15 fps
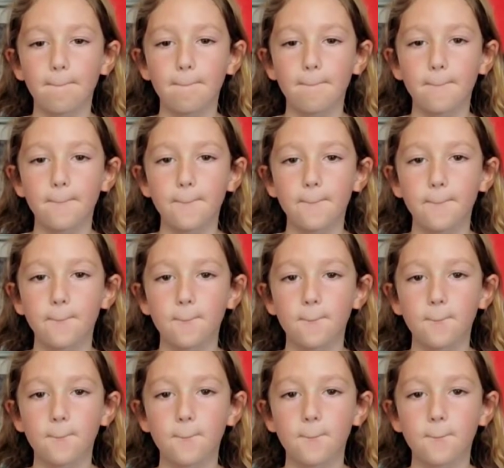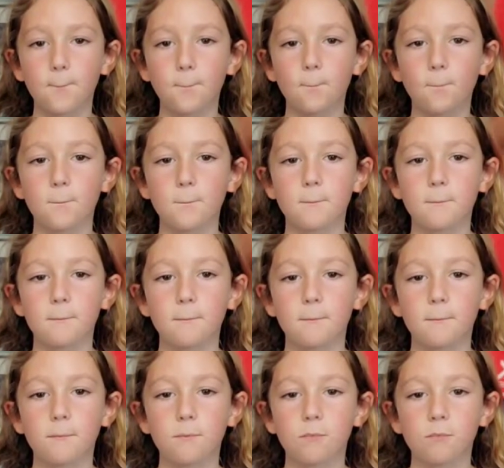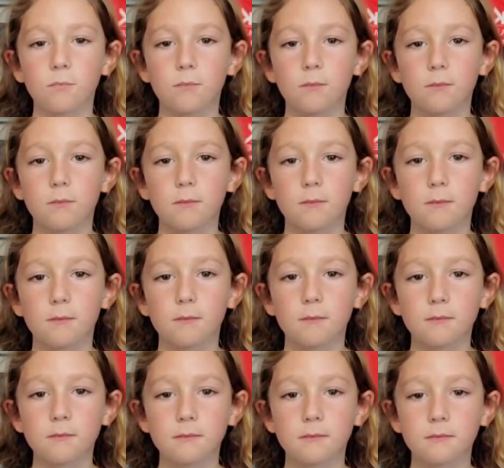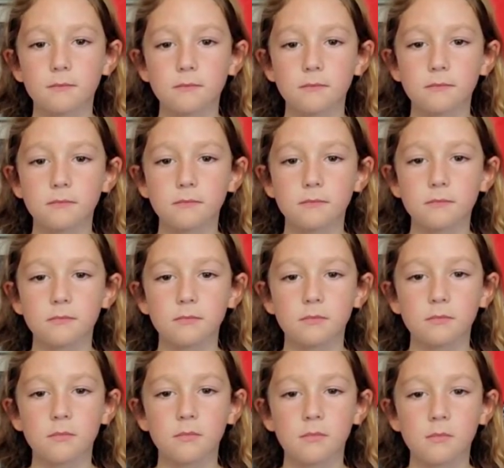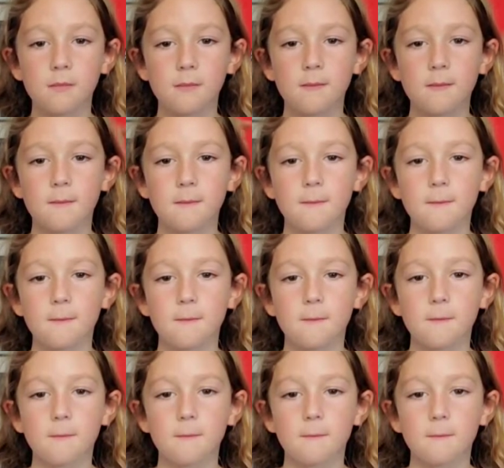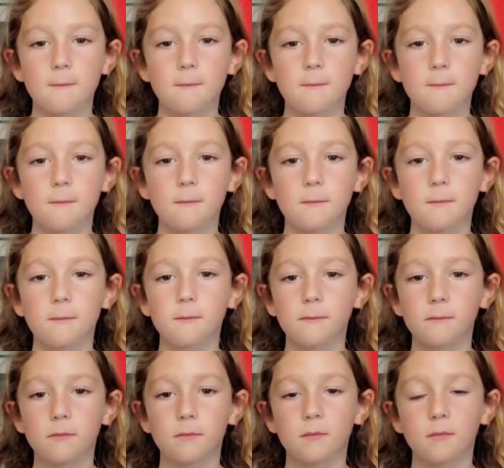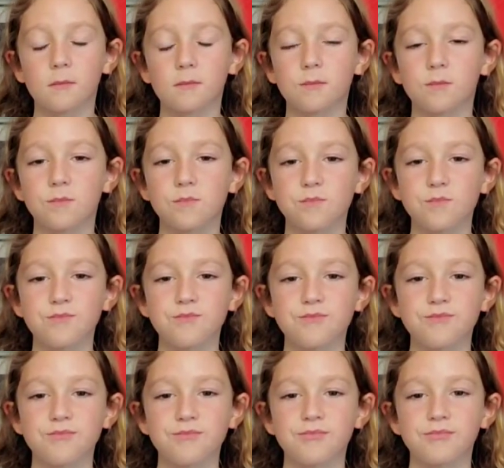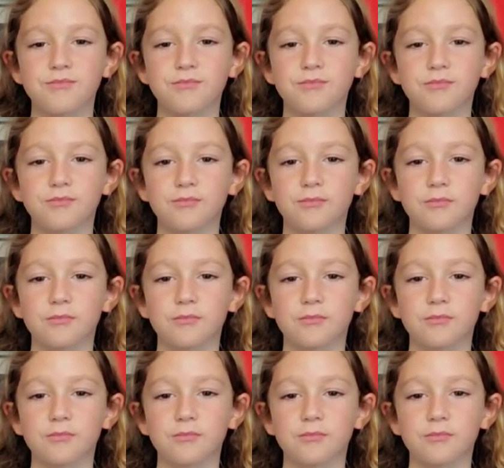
The person shown says nothing.